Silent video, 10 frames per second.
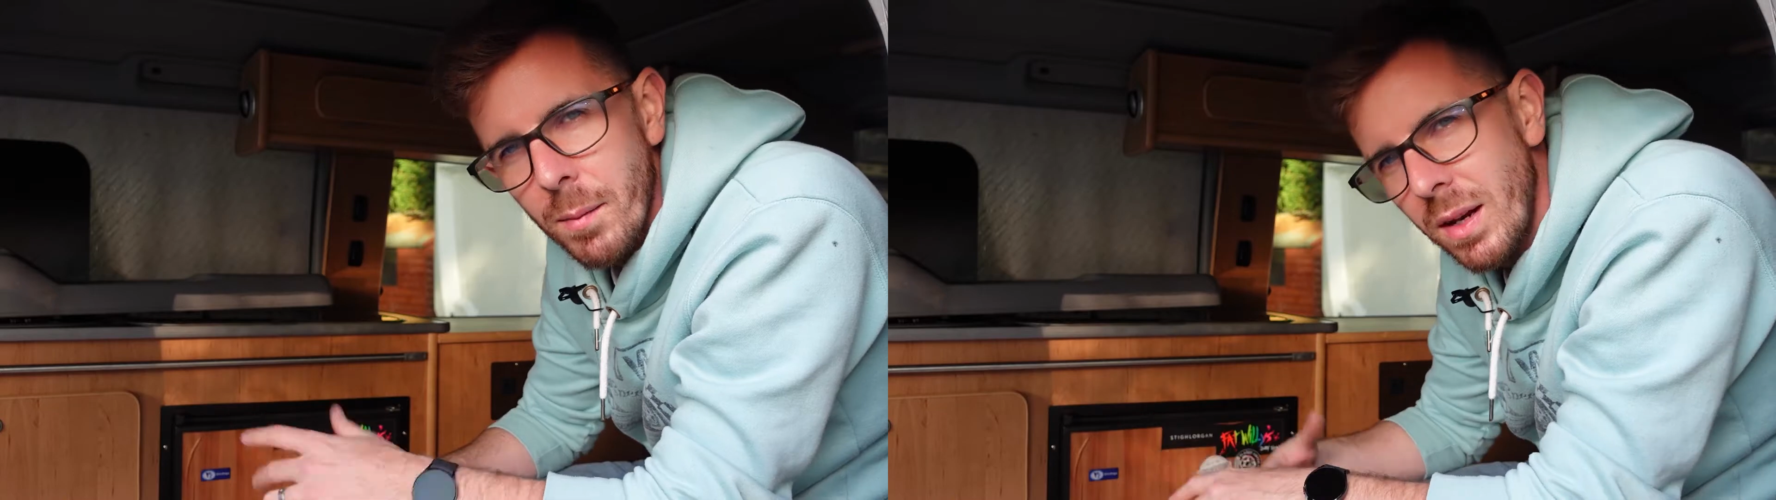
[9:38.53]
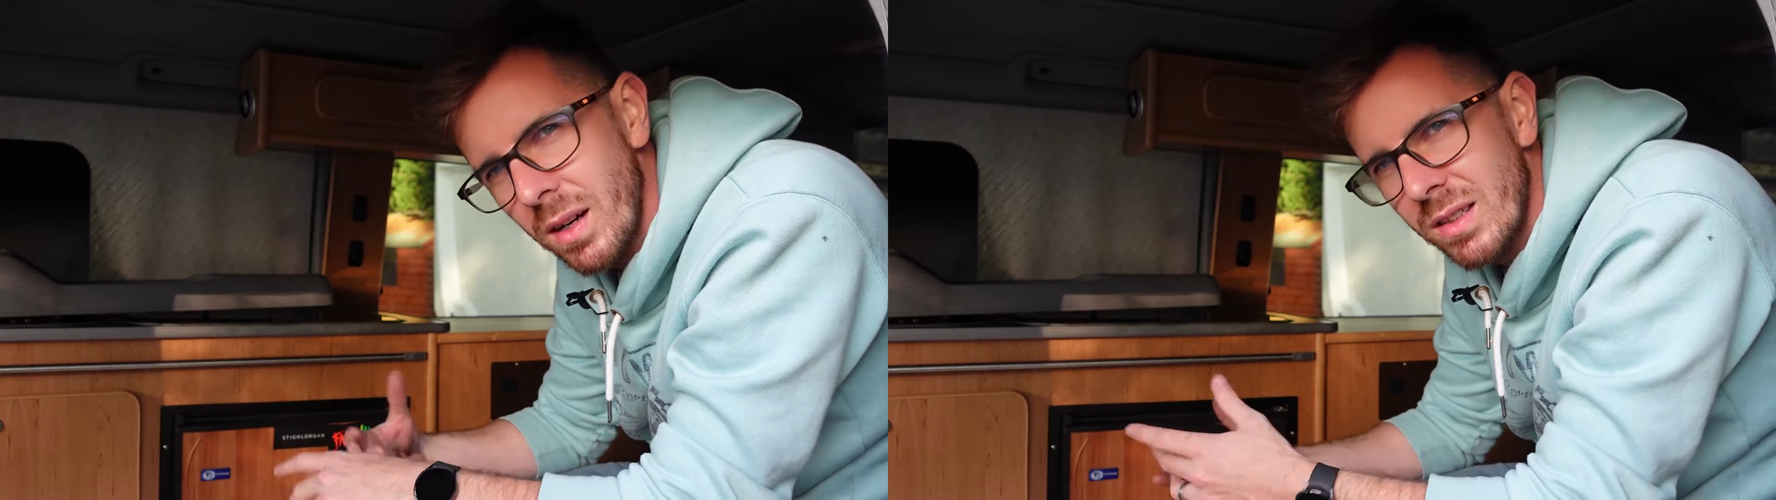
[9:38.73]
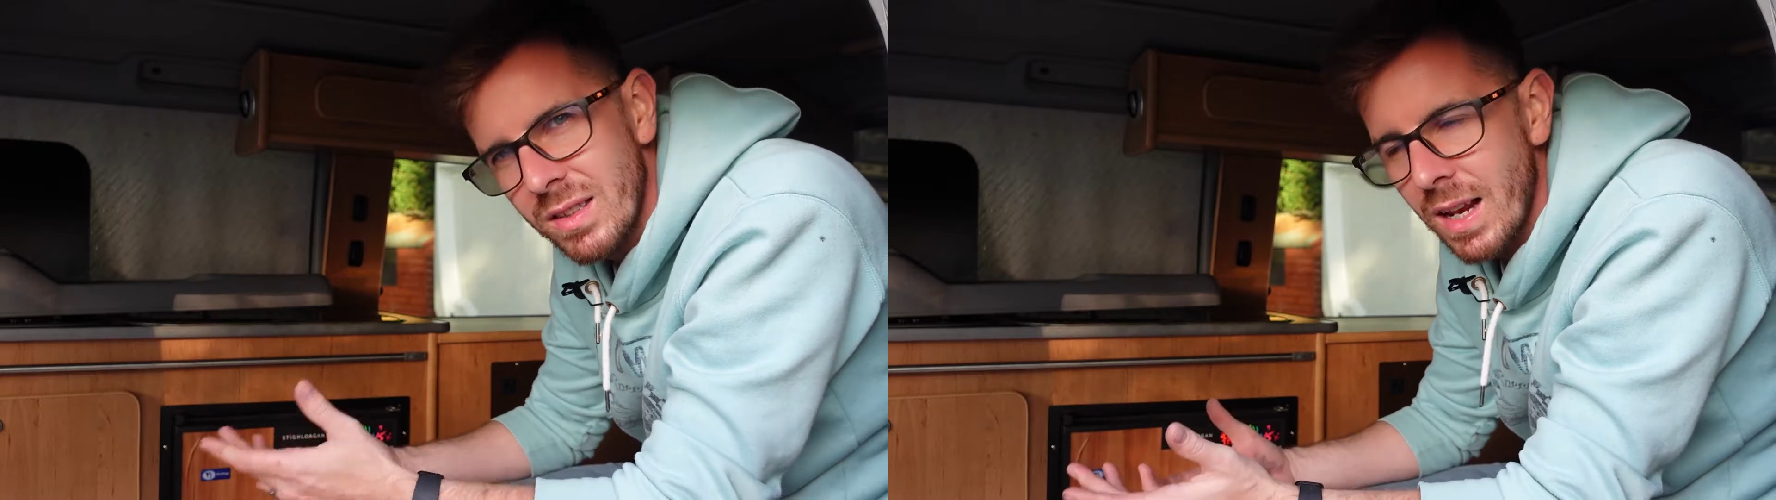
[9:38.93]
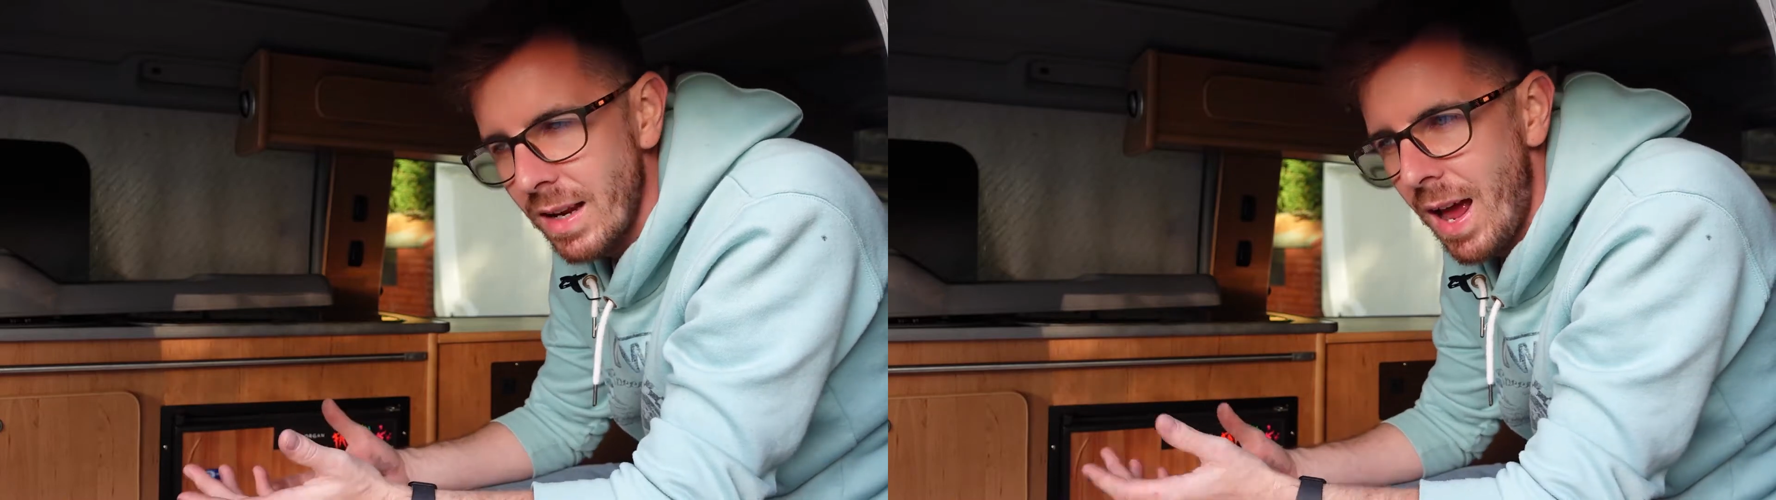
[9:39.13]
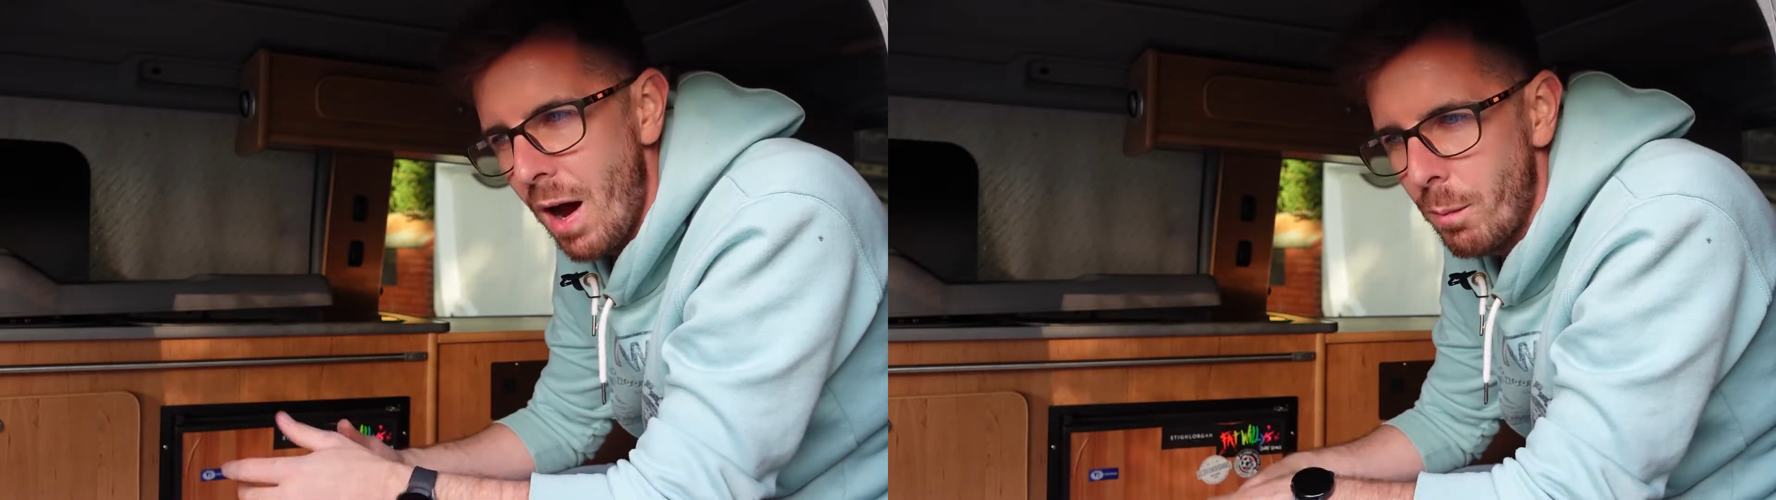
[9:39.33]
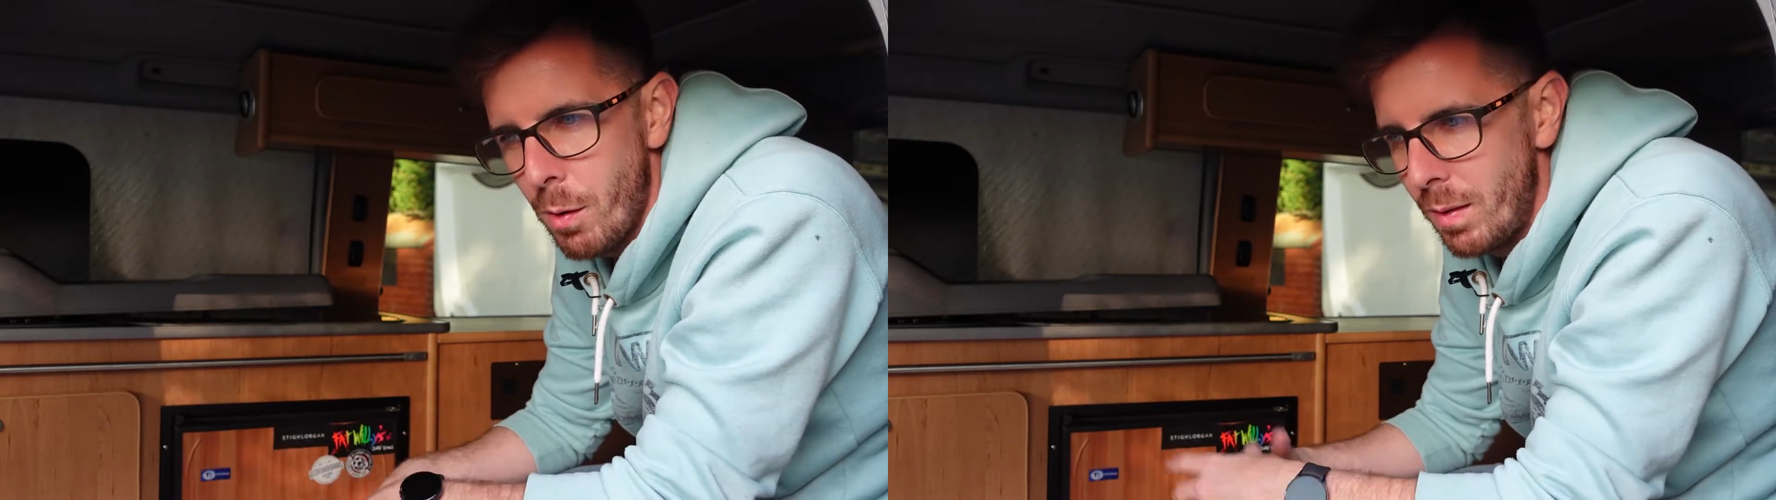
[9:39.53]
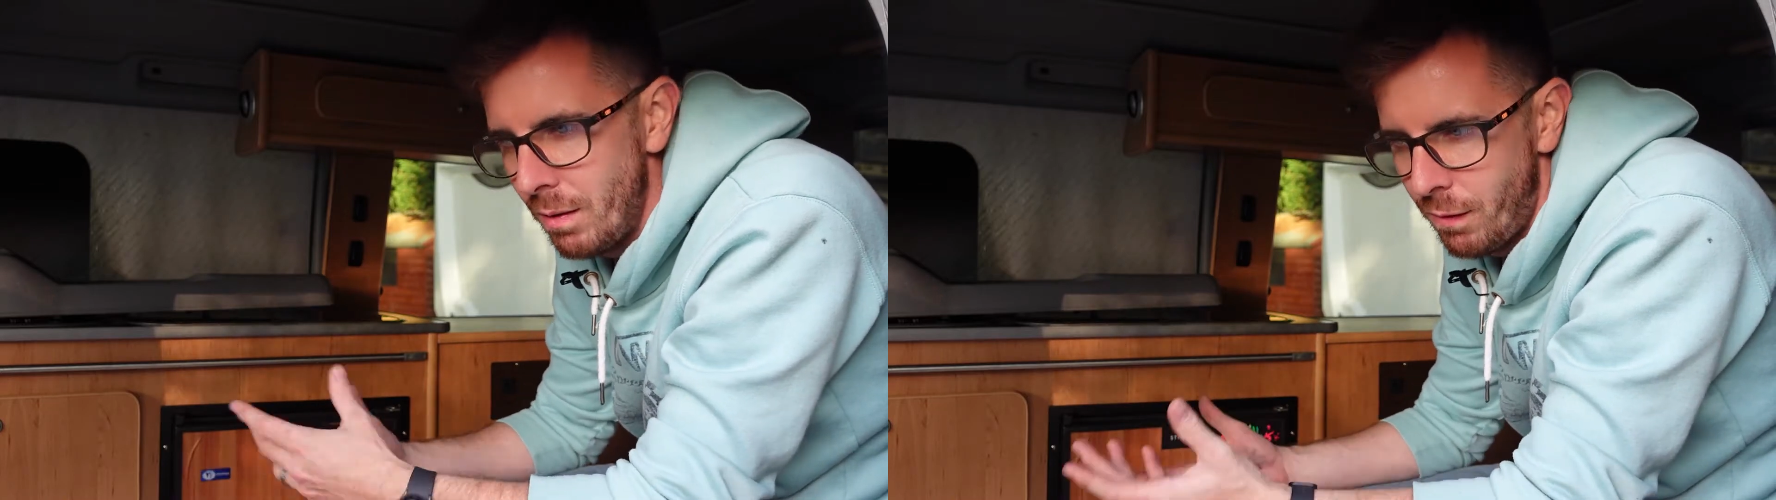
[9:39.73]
I mean, I could sell it now probably